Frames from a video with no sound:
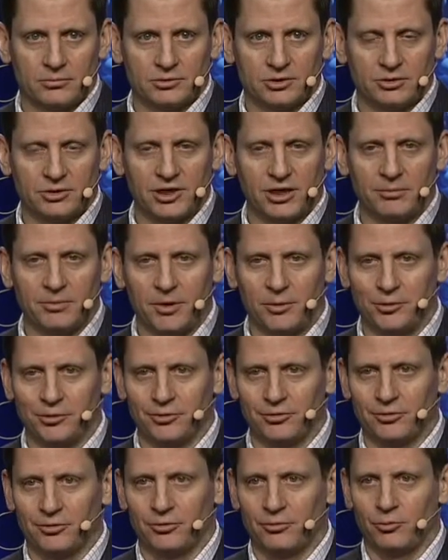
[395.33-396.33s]
So think about when
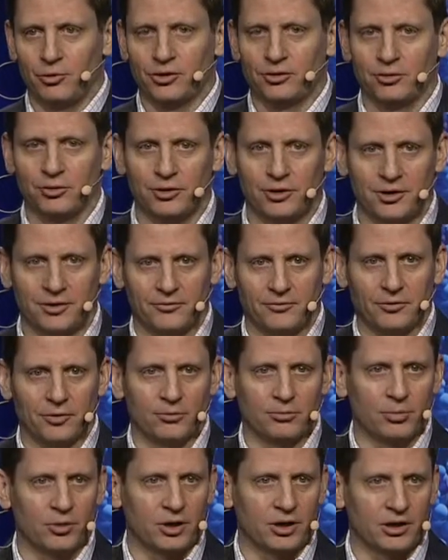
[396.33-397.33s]
you're, when you're looking for
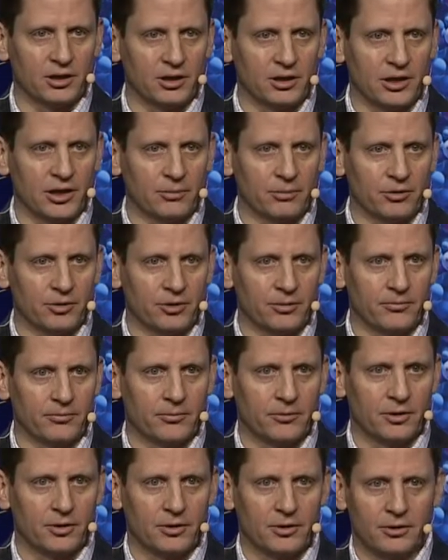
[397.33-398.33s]
a book in a library.
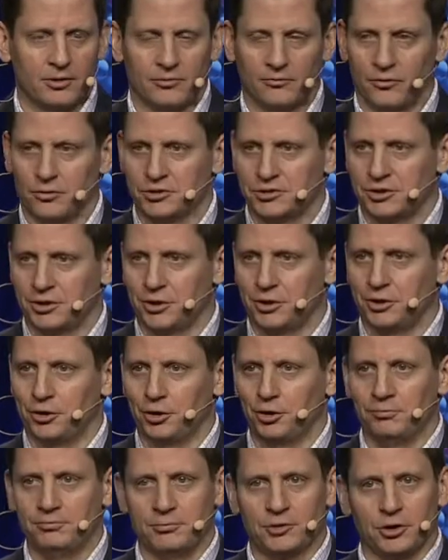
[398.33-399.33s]
First thing you
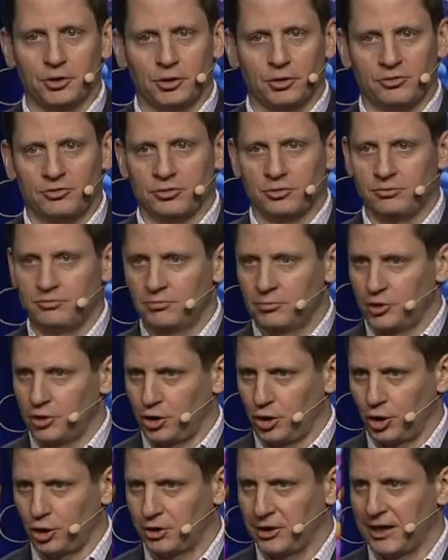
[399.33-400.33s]
do, you go to
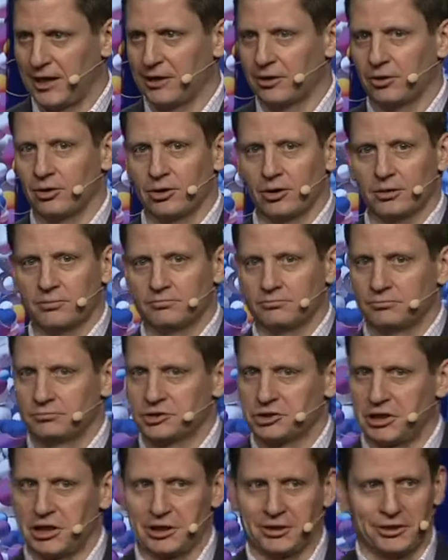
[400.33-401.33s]
the card catalog.
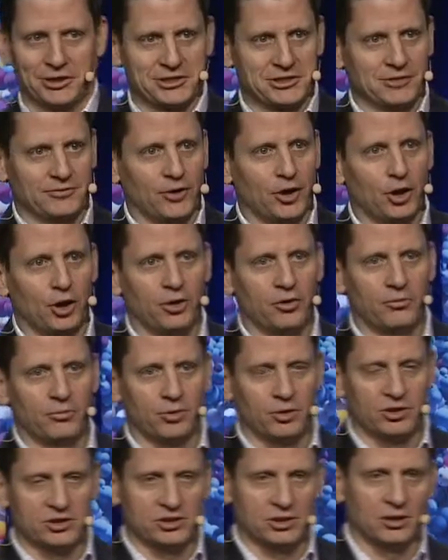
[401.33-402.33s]
It's got a list of all the
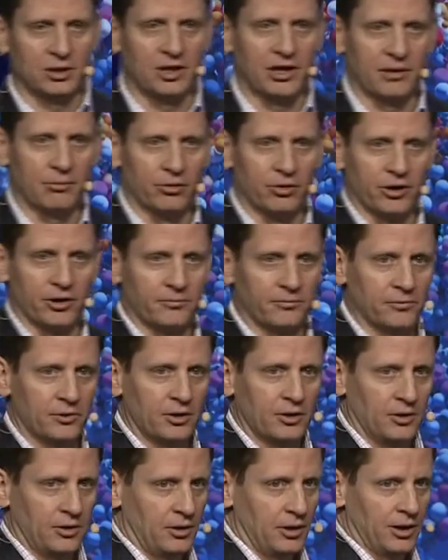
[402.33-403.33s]
books in the library
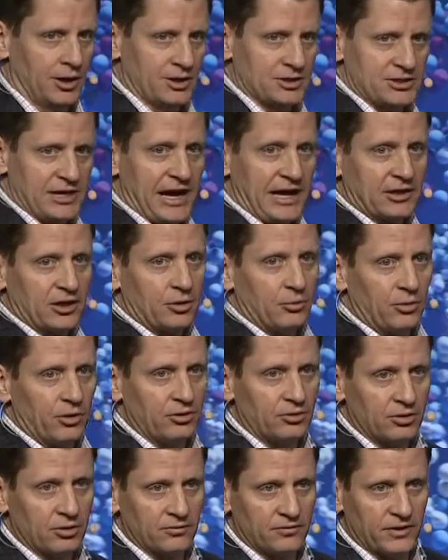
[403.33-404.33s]
and exactly
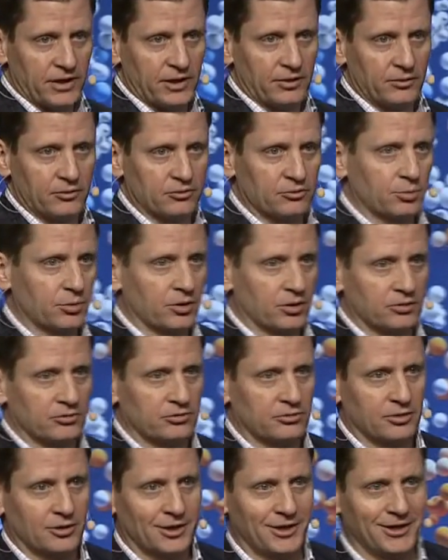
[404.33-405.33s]
where you can find those
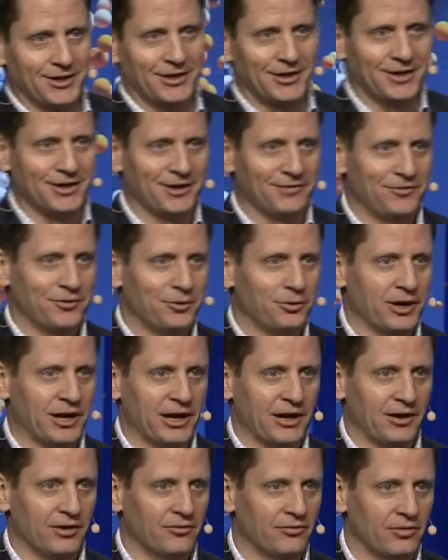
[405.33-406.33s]
books. If you
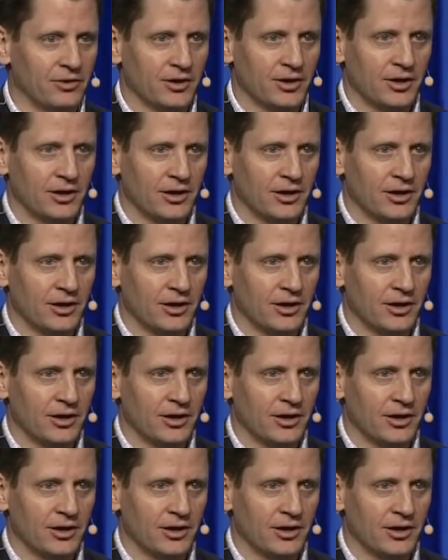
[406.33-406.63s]
have